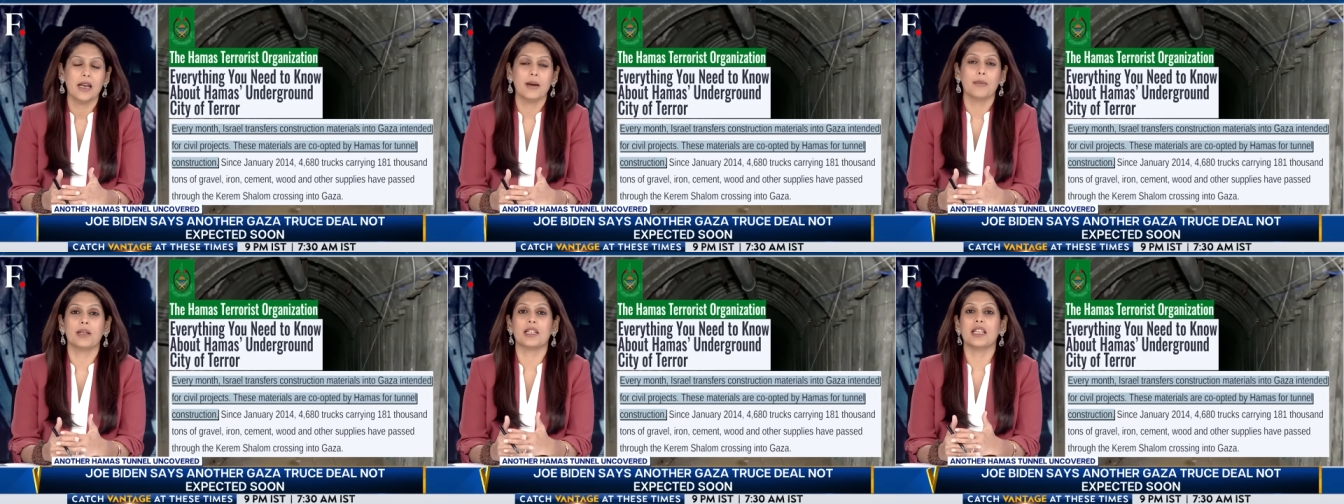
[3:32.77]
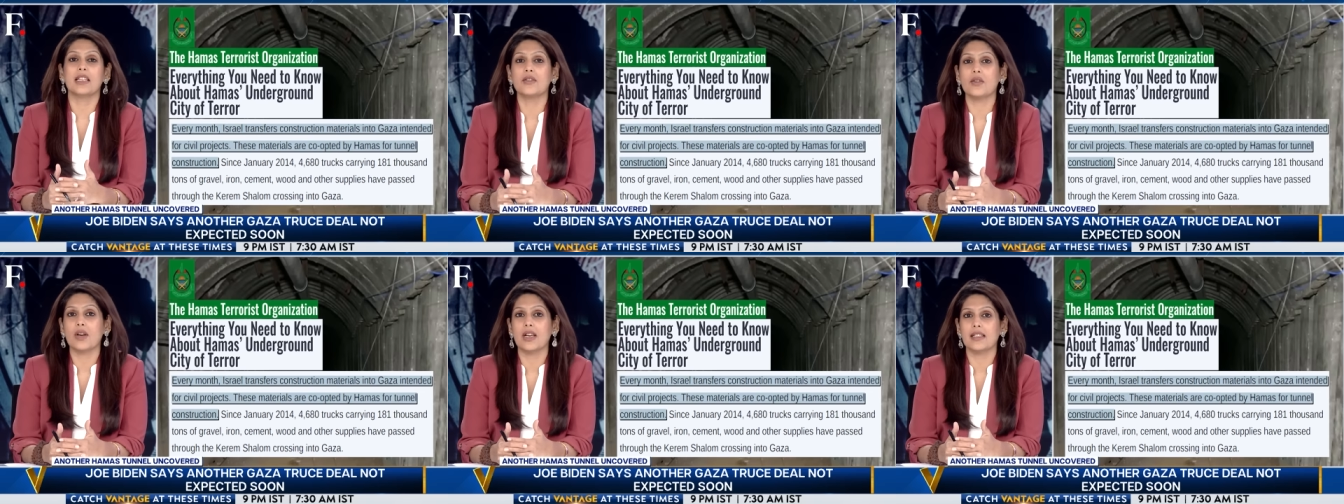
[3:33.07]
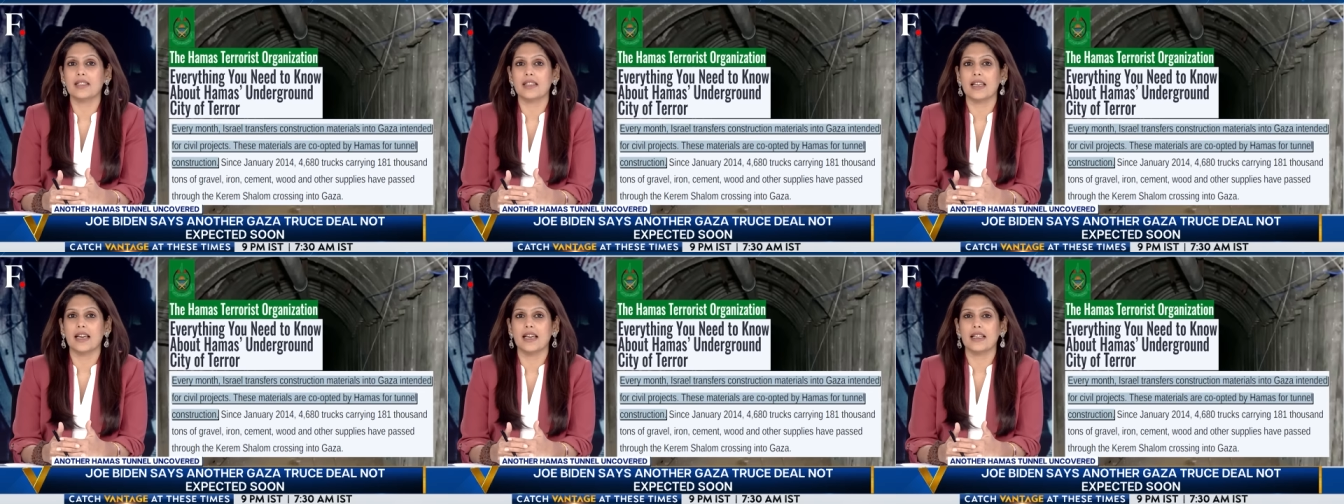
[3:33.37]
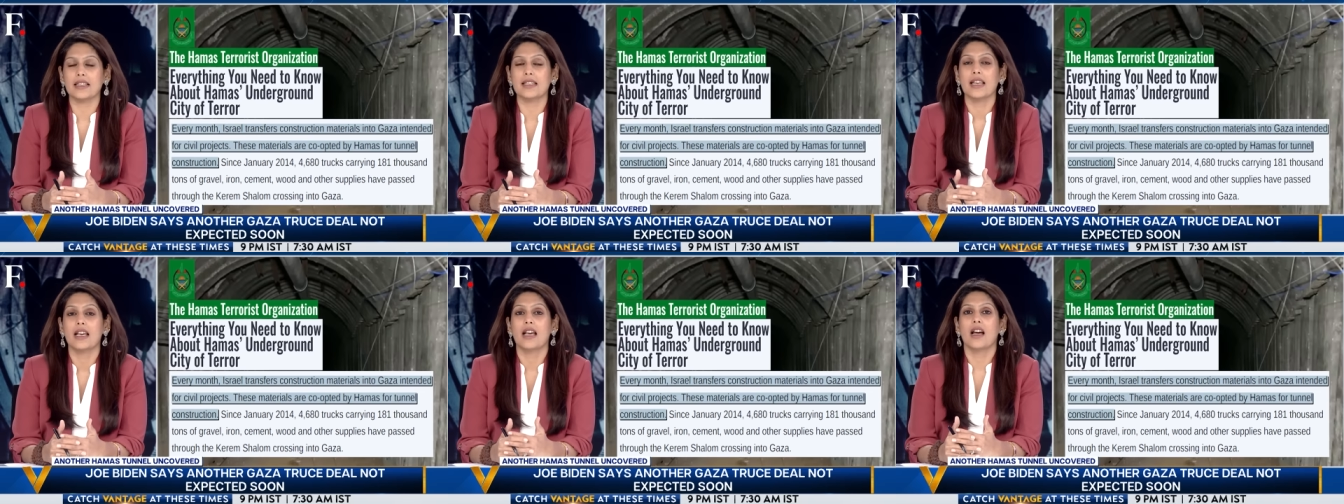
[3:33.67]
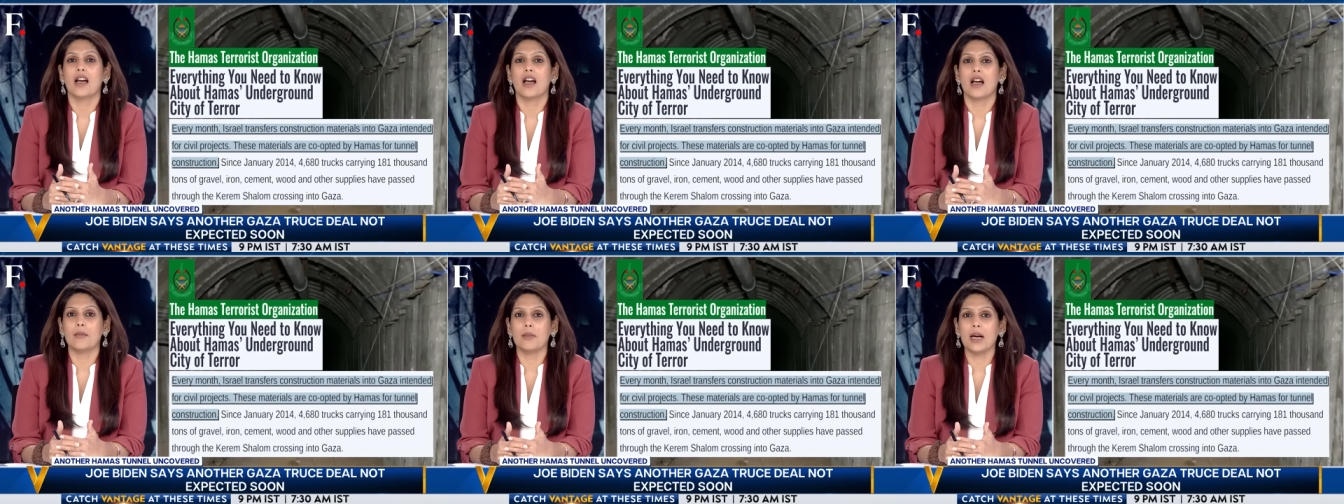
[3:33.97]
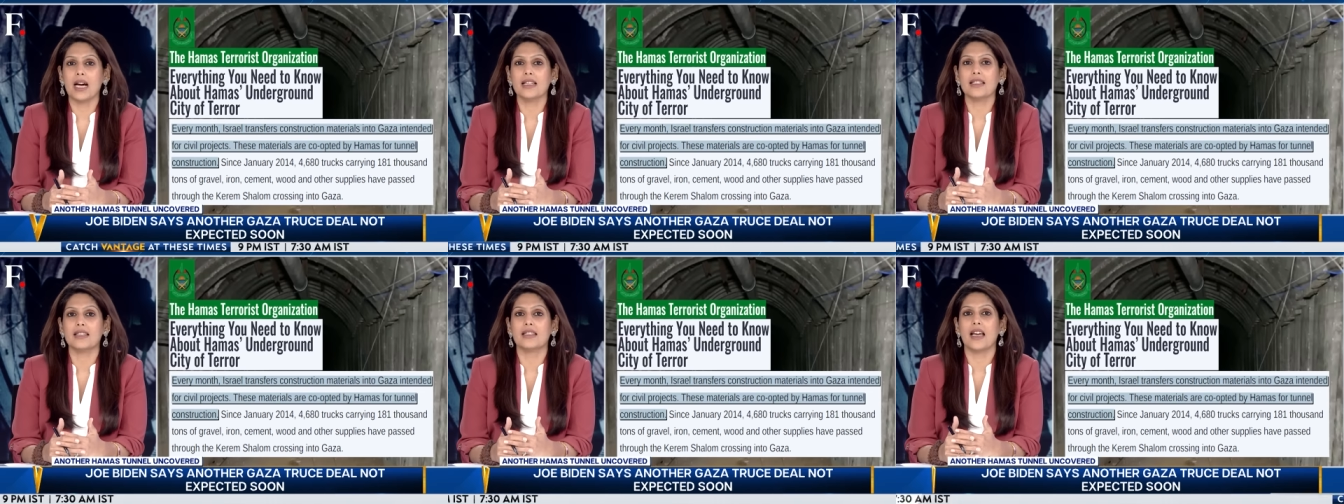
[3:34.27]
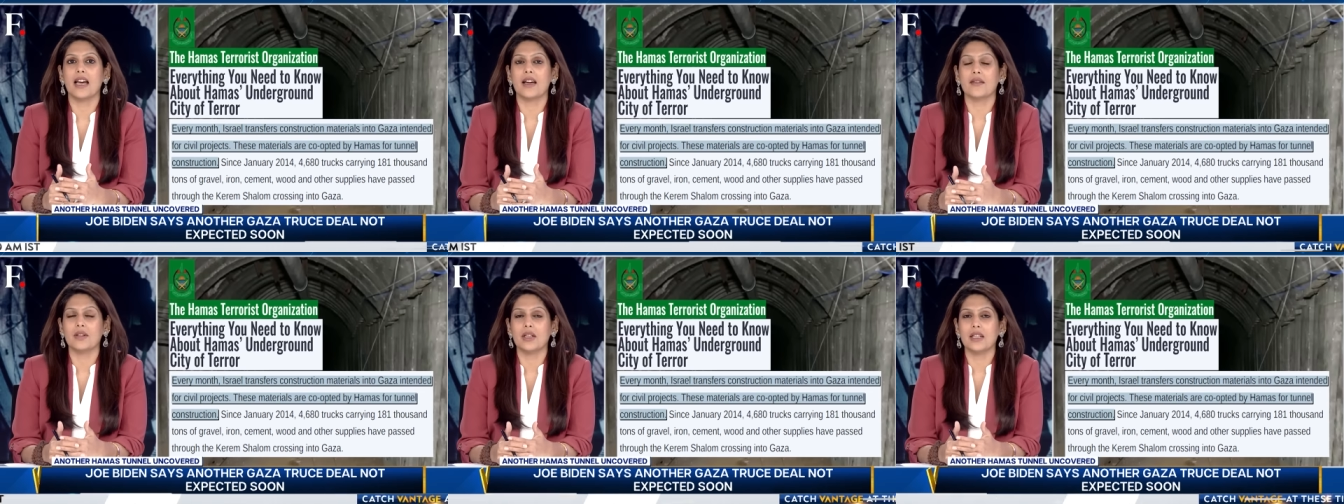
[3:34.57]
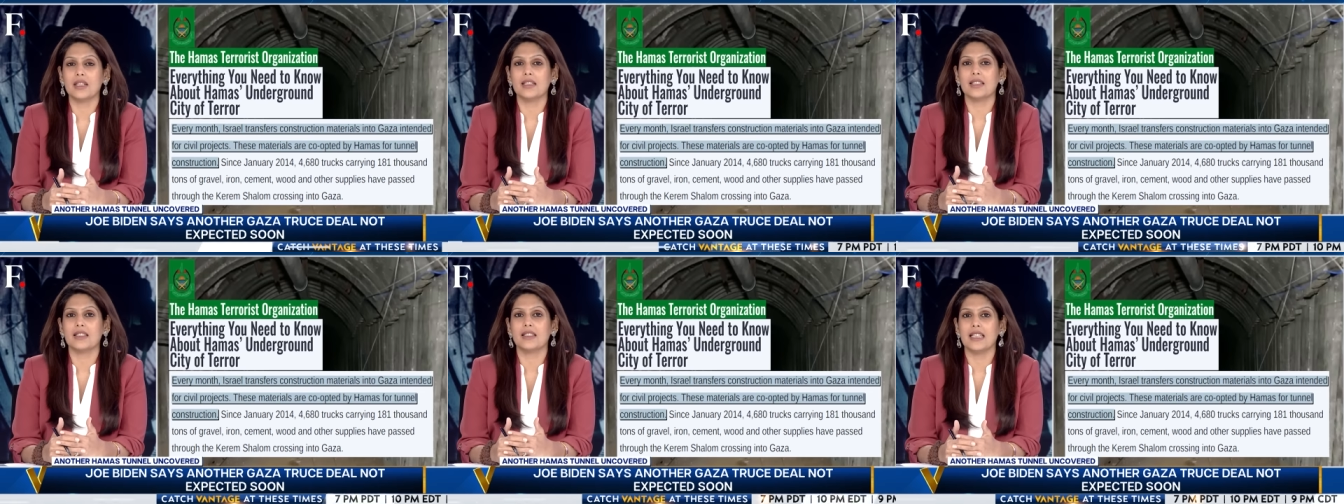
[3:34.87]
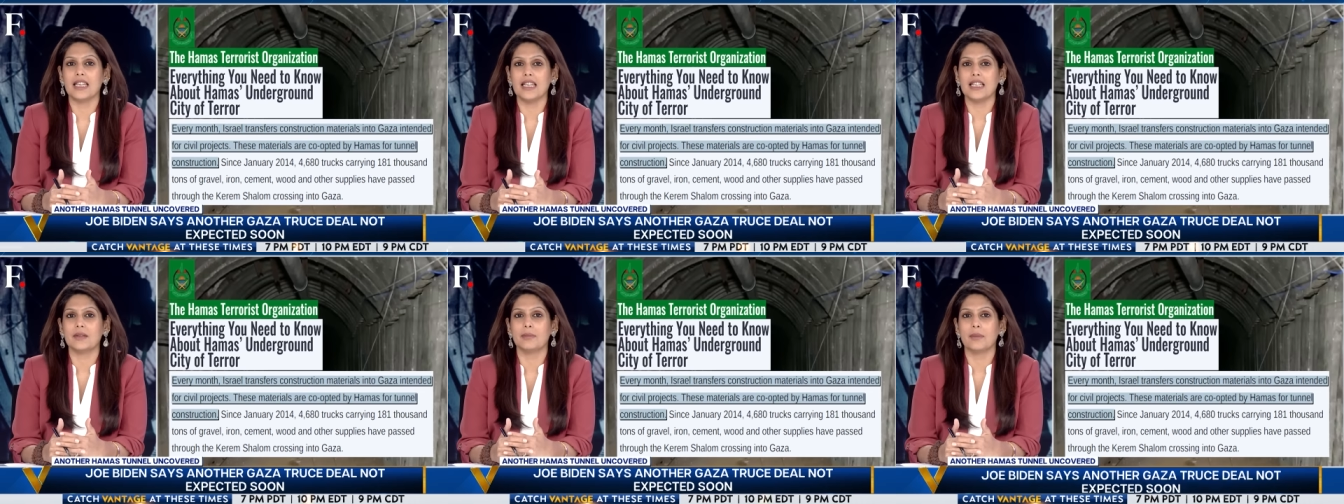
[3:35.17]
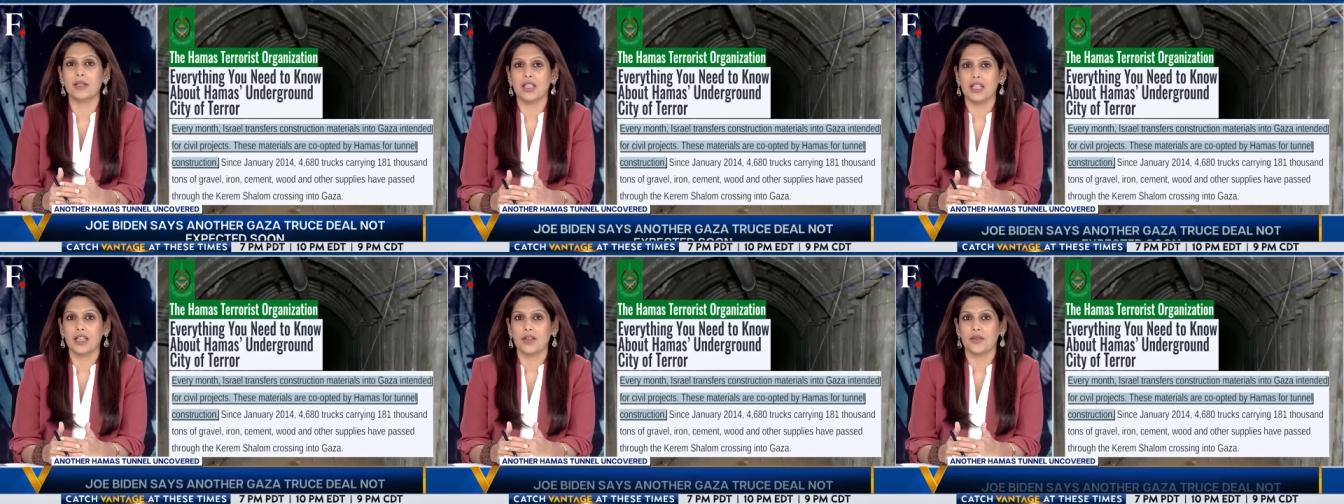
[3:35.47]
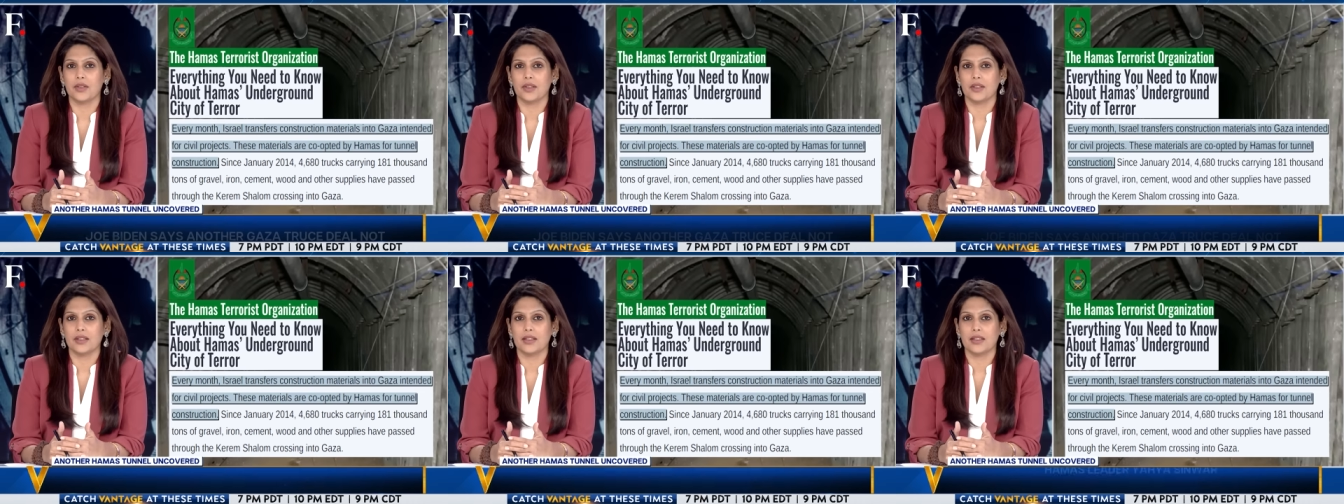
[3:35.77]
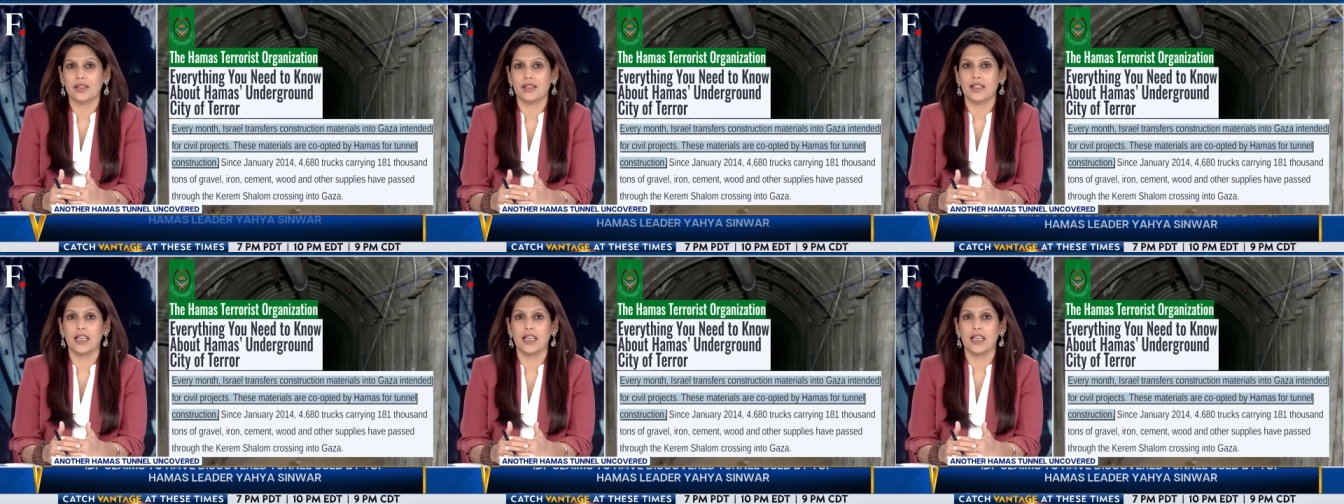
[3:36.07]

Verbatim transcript: But Israel says Hamas diverts these materials.